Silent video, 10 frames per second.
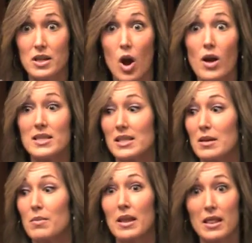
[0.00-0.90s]

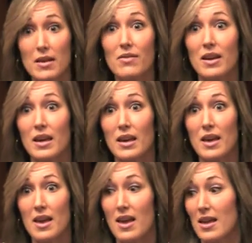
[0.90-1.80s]
constantly be living
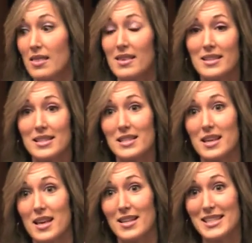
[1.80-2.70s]
in this
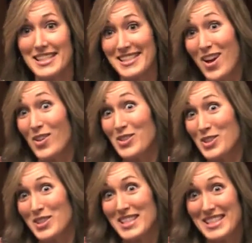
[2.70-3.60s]

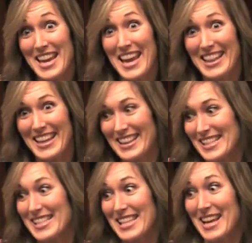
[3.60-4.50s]
altered state, like the
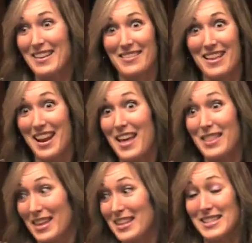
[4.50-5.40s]
state that I
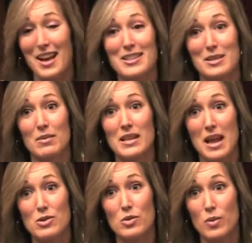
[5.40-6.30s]
think is actually my
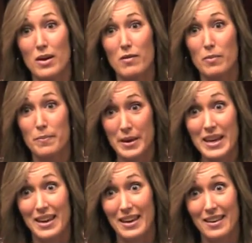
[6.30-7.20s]
natural way of
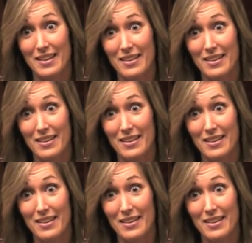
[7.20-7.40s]
being.